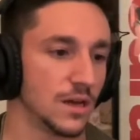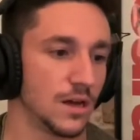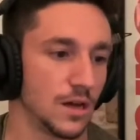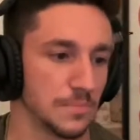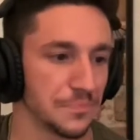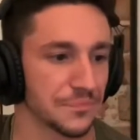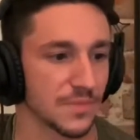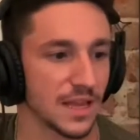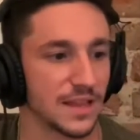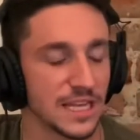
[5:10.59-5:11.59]
Um,
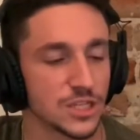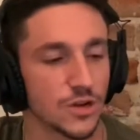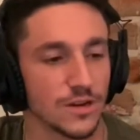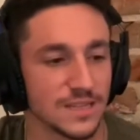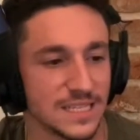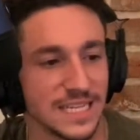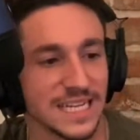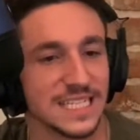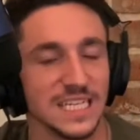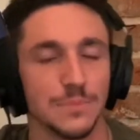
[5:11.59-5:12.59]
and then they started to
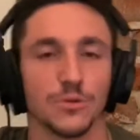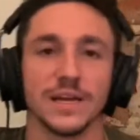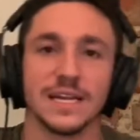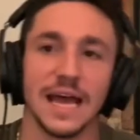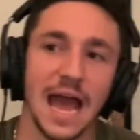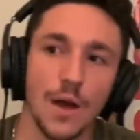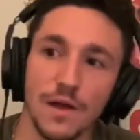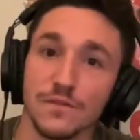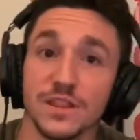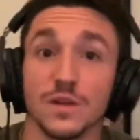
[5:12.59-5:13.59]
dig deeper into how
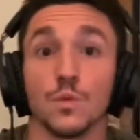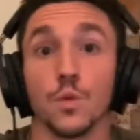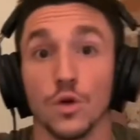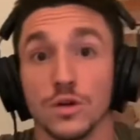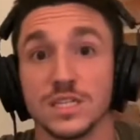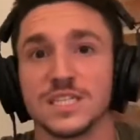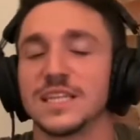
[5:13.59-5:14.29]
everything works.